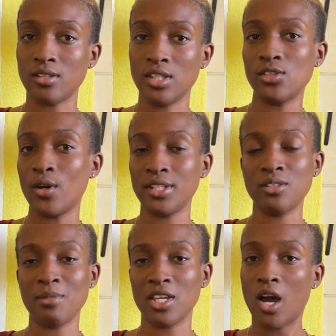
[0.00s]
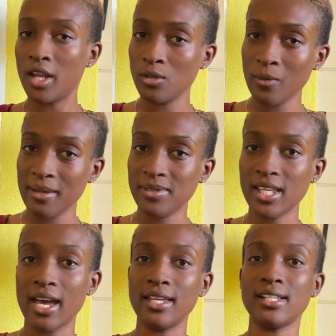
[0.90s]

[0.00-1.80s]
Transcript: It's going to be on the website,